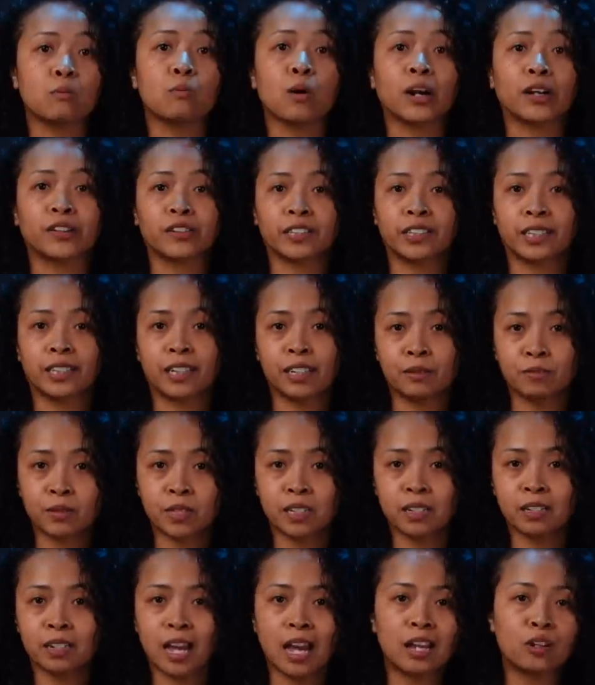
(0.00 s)
Margaret
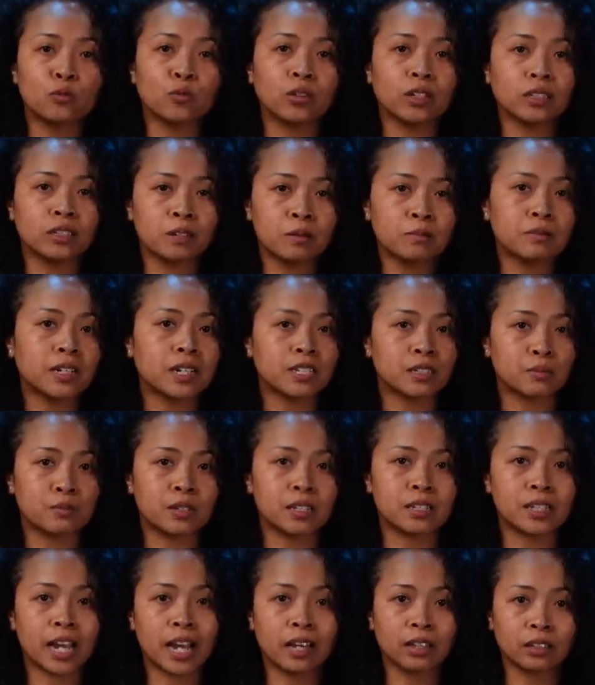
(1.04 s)
Gibson and William
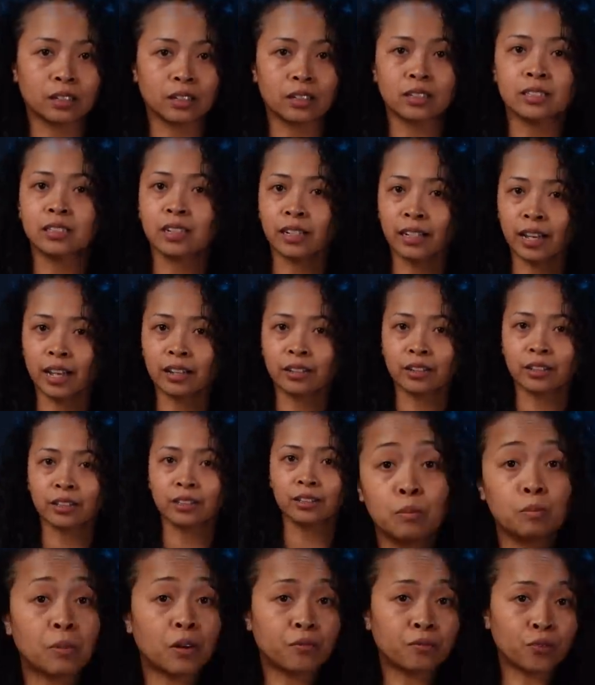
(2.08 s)
Desmond Taylor together.
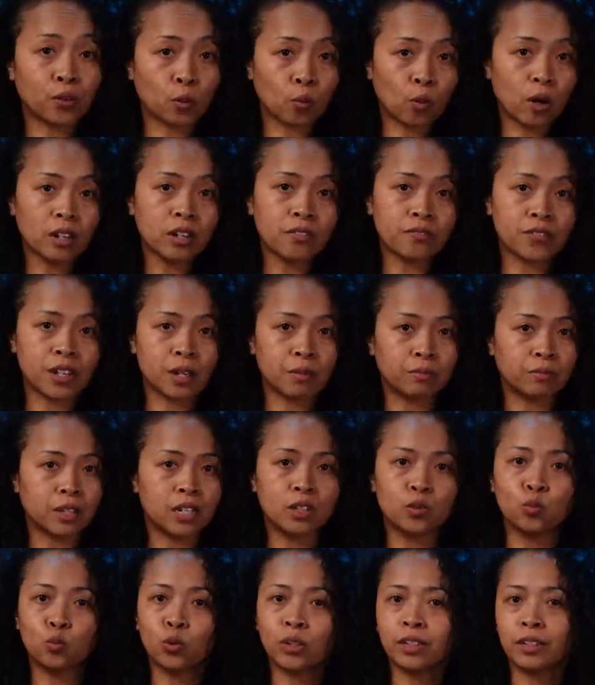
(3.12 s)
But for one of them,
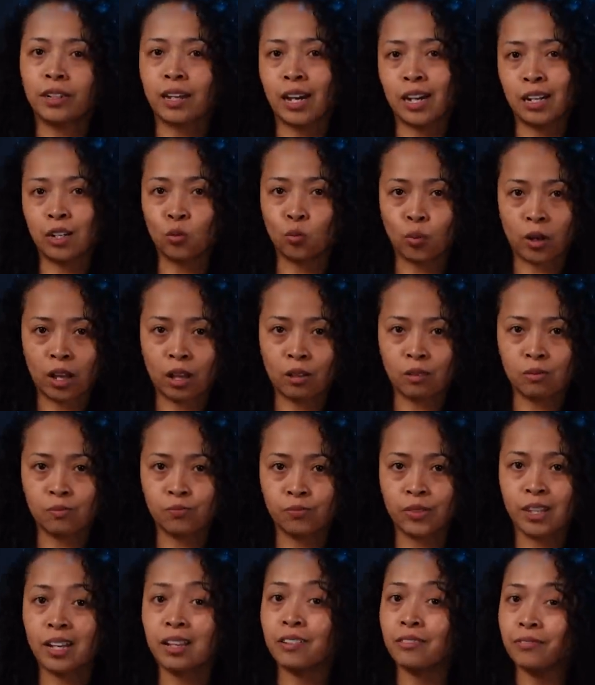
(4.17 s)
it wouldn't end well.
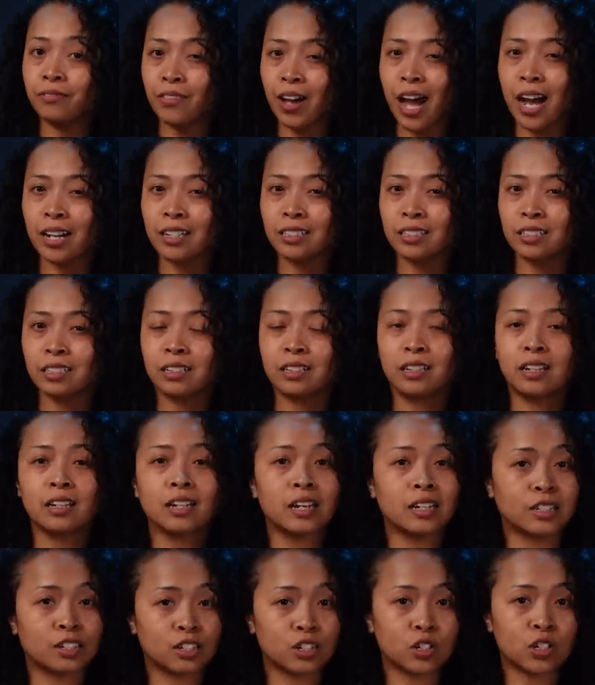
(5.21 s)
In fact, it
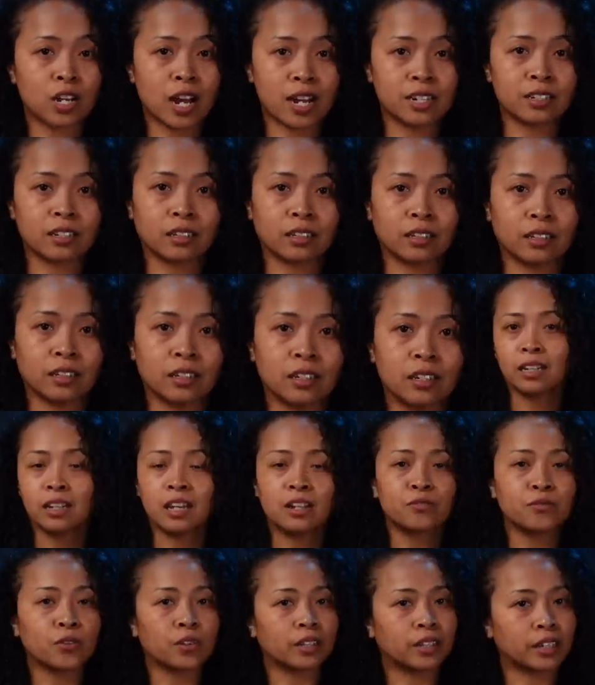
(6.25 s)
ended tragically.
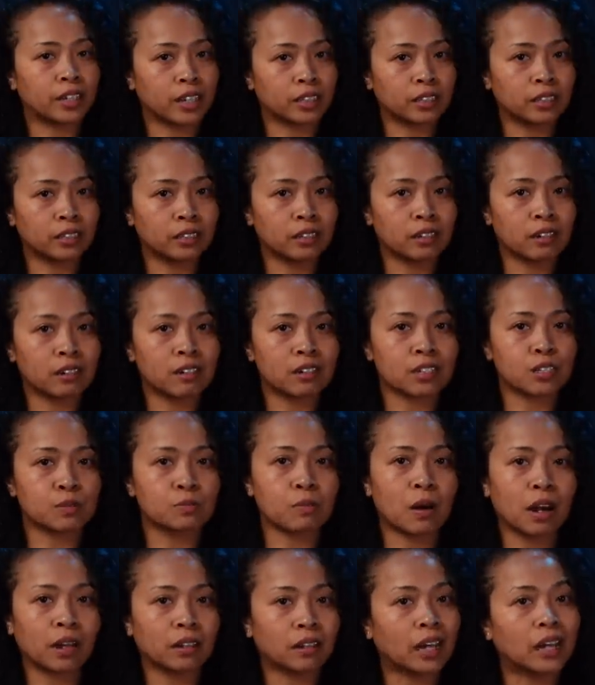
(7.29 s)
And for the other, a
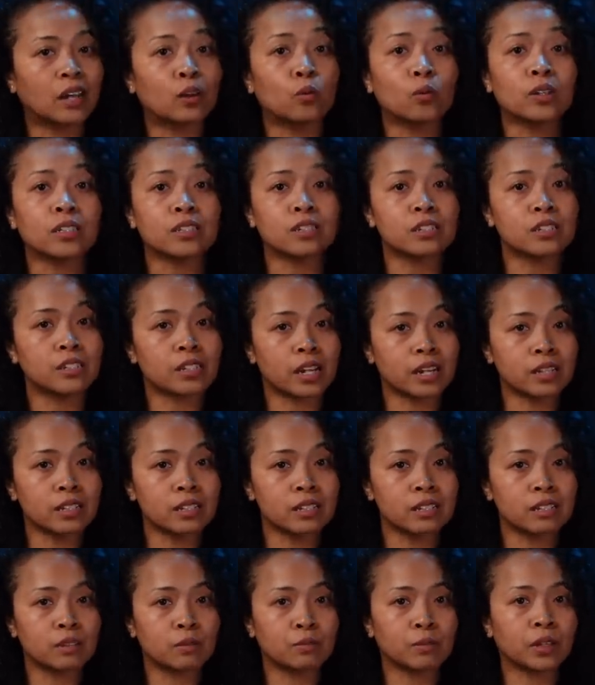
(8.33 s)
spotlight once
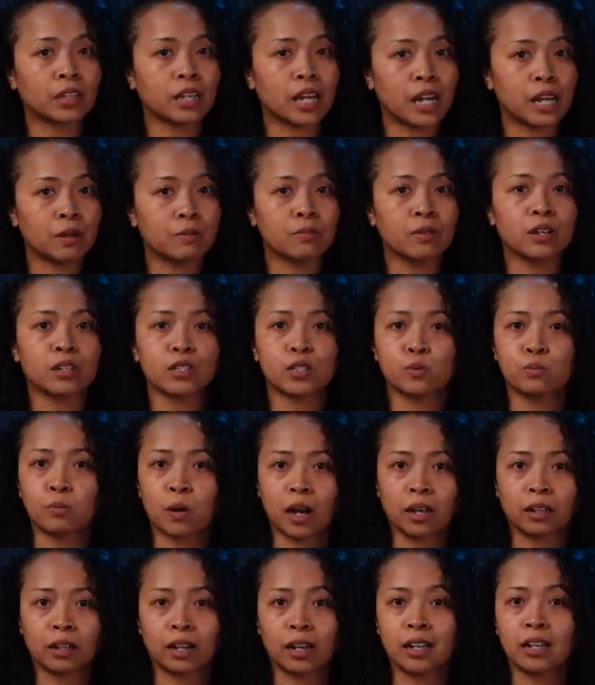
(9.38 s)
chased became a
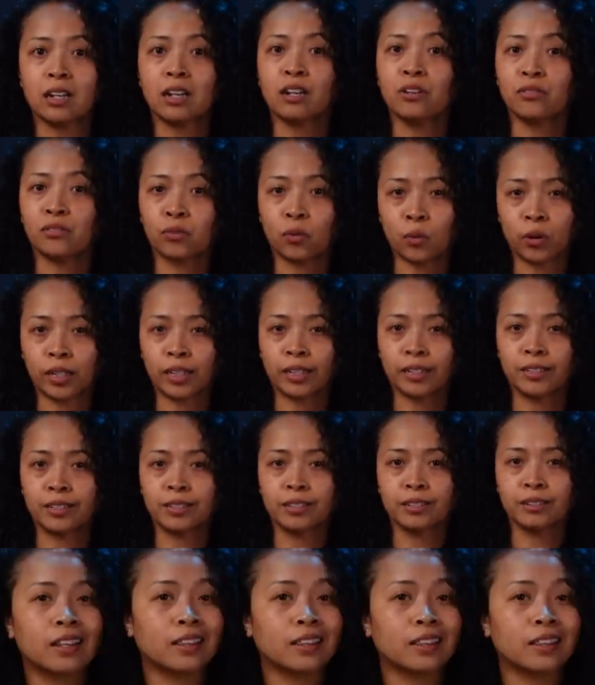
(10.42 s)
spotlight avoided.